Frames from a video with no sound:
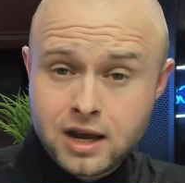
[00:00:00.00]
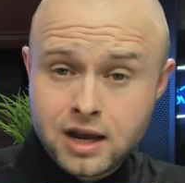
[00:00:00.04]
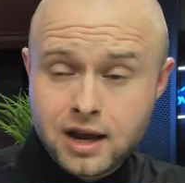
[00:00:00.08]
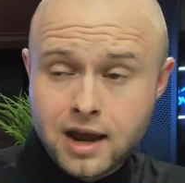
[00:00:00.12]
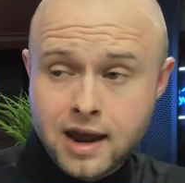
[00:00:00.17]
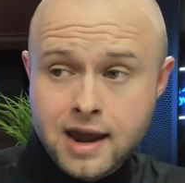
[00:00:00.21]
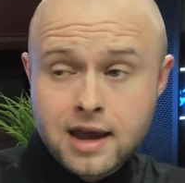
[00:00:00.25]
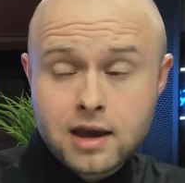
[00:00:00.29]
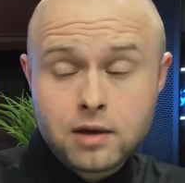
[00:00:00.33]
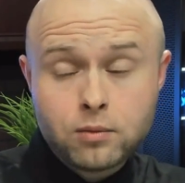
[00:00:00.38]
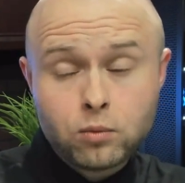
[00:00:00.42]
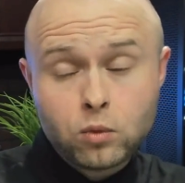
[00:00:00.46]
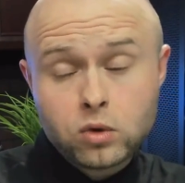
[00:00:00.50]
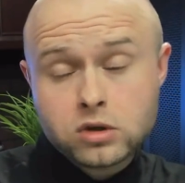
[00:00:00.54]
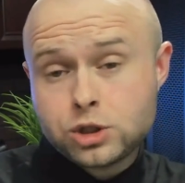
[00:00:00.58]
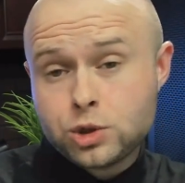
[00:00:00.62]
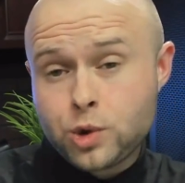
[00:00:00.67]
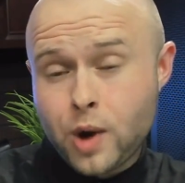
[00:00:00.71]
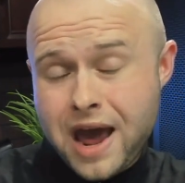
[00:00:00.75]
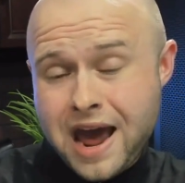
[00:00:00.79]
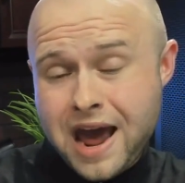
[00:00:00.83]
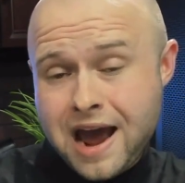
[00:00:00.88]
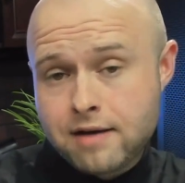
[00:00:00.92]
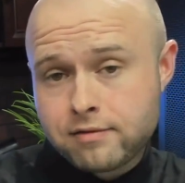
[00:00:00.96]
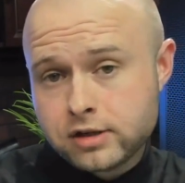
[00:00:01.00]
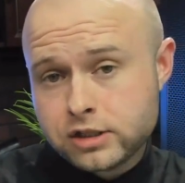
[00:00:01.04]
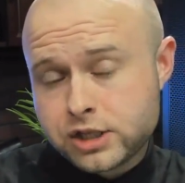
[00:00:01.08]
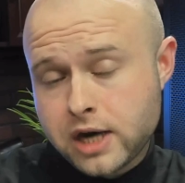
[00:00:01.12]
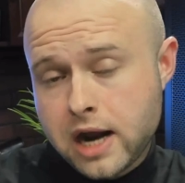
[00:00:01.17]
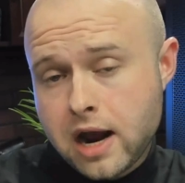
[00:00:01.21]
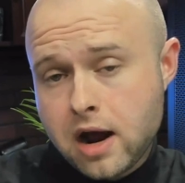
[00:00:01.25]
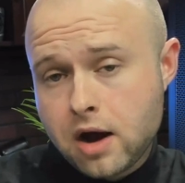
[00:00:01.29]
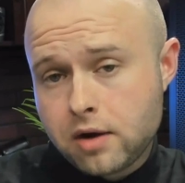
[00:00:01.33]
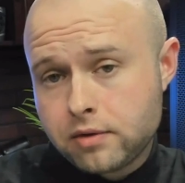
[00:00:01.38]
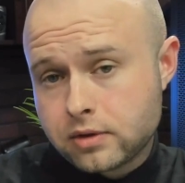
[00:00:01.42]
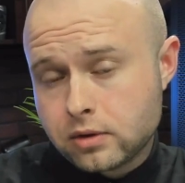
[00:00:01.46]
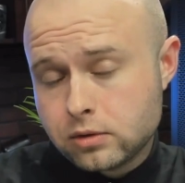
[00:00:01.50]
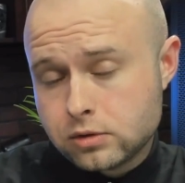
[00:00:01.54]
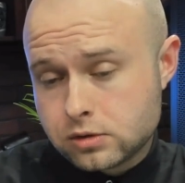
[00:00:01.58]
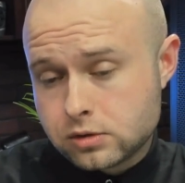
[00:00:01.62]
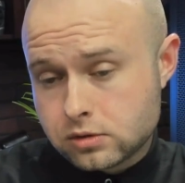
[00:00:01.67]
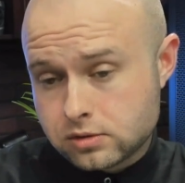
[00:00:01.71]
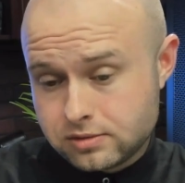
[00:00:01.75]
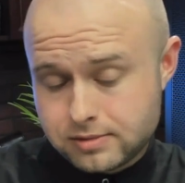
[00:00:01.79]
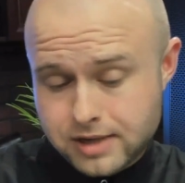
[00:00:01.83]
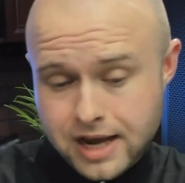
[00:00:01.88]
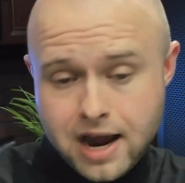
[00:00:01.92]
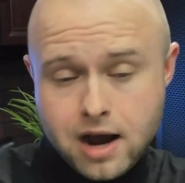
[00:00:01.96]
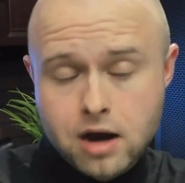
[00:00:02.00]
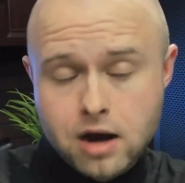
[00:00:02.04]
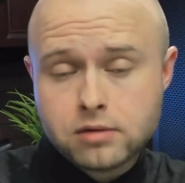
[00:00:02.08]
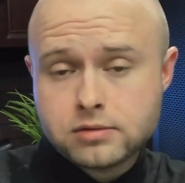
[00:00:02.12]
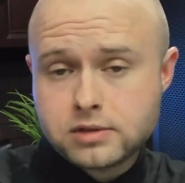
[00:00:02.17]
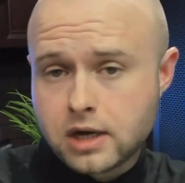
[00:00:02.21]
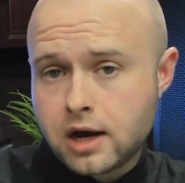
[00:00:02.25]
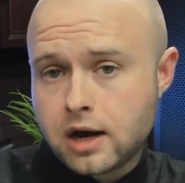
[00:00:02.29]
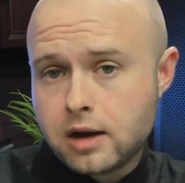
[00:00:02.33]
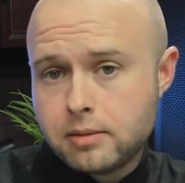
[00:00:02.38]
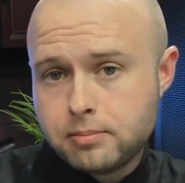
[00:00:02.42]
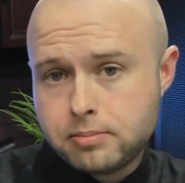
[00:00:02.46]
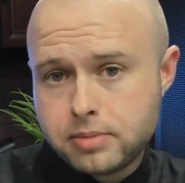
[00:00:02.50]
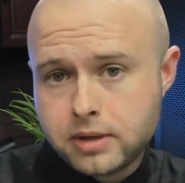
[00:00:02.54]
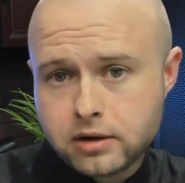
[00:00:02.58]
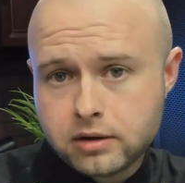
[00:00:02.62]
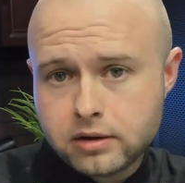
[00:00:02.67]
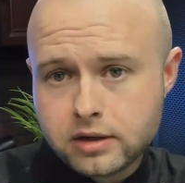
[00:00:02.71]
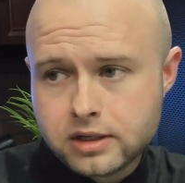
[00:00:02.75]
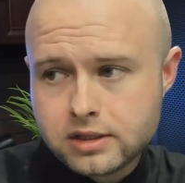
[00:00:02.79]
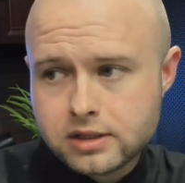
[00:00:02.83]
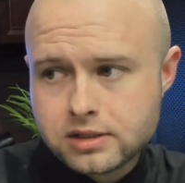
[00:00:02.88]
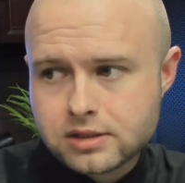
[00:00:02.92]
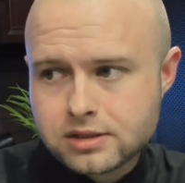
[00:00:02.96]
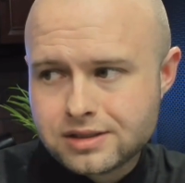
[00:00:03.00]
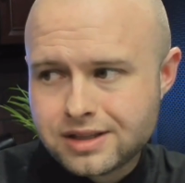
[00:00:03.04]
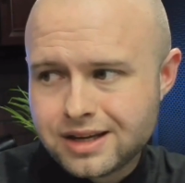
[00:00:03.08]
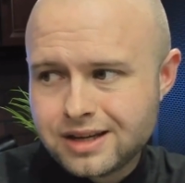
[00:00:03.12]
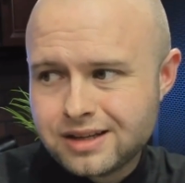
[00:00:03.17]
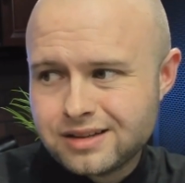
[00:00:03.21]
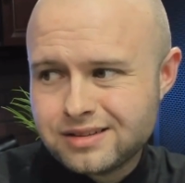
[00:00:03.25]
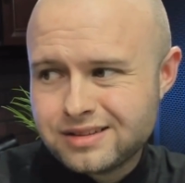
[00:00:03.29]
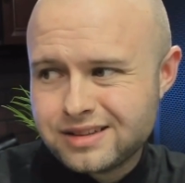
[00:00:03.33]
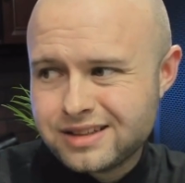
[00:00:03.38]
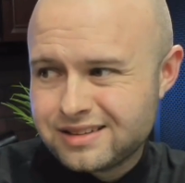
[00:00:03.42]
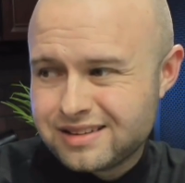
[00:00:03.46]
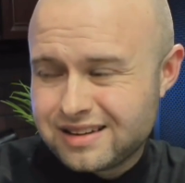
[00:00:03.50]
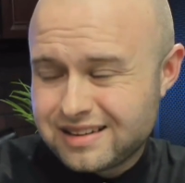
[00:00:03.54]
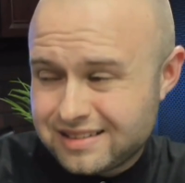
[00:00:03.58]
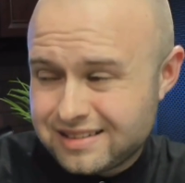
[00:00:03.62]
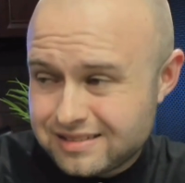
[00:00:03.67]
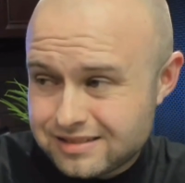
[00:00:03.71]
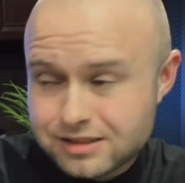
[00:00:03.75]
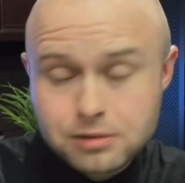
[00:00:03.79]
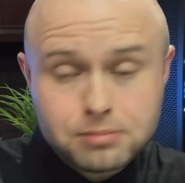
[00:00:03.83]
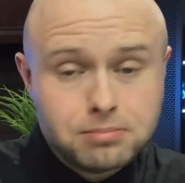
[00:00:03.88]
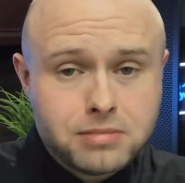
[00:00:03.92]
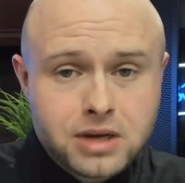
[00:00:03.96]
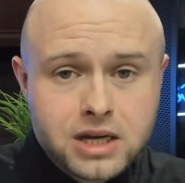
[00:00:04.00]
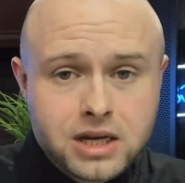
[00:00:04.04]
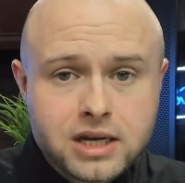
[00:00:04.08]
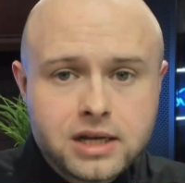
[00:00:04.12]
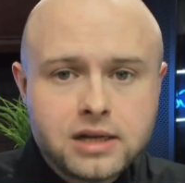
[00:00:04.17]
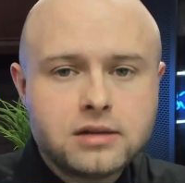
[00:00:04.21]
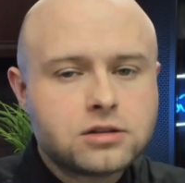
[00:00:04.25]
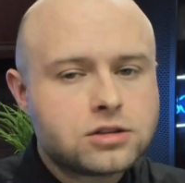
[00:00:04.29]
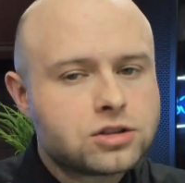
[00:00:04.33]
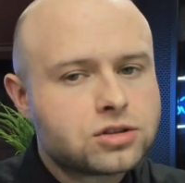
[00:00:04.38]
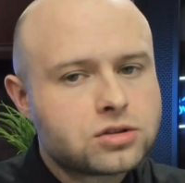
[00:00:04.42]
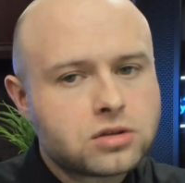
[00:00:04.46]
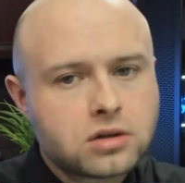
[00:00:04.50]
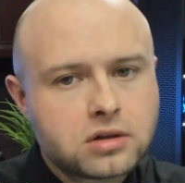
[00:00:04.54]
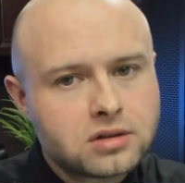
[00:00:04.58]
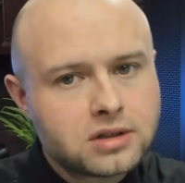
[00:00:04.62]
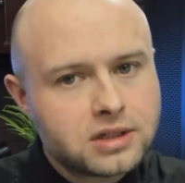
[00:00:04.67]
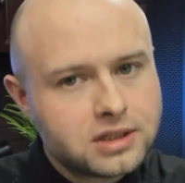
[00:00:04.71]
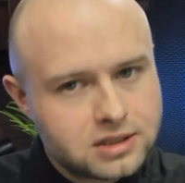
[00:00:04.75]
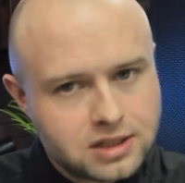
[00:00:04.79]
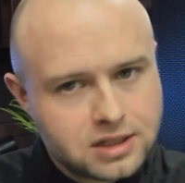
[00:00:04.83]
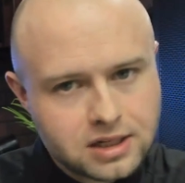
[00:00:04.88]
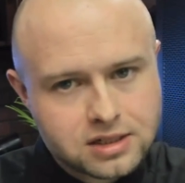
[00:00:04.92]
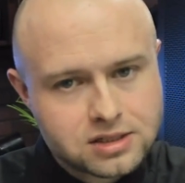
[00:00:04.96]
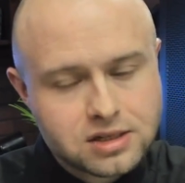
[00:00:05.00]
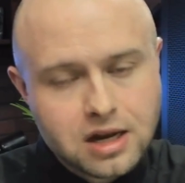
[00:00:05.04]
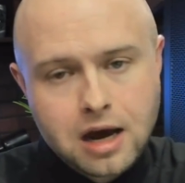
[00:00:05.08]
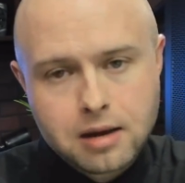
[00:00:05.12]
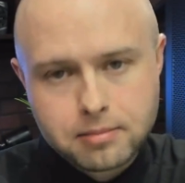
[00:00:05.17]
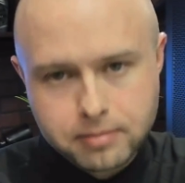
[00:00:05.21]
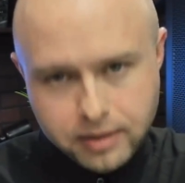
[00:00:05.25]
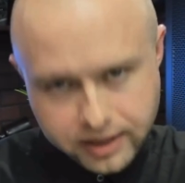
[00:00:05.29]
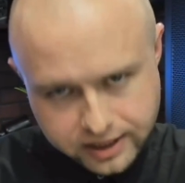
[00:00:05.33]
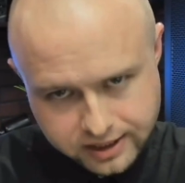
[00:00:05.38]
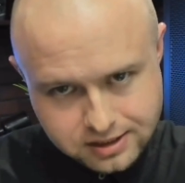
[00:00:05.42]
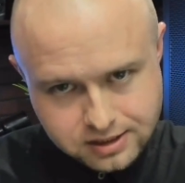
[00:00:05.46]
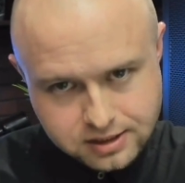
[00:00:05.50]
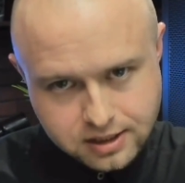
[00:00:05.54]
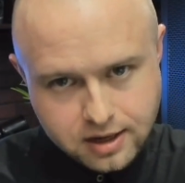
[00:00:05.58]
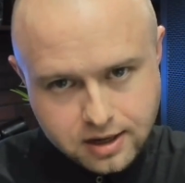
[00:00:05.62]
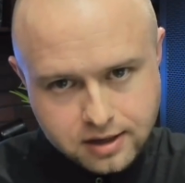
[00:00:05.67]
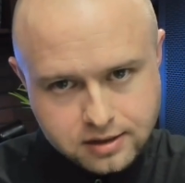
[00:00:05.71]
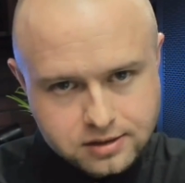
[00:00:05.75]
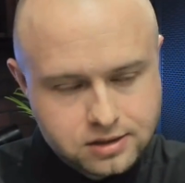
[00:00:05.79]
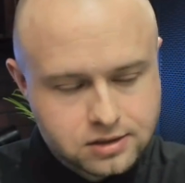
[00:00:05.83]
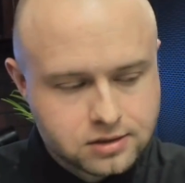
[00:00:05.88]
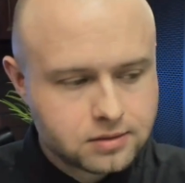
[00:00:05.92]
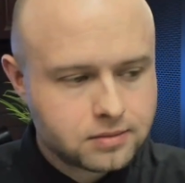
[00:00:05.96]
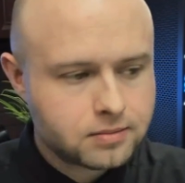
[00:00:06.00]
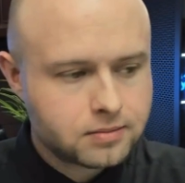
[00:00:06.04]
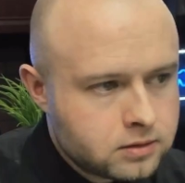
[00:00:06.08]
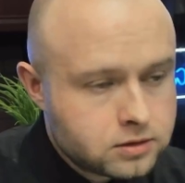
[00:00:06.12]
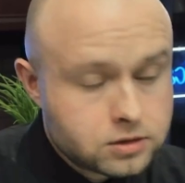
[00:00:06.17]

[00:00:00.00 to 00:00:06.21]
And once you average out those downtime periods, then it, to me, certainly does not make sense.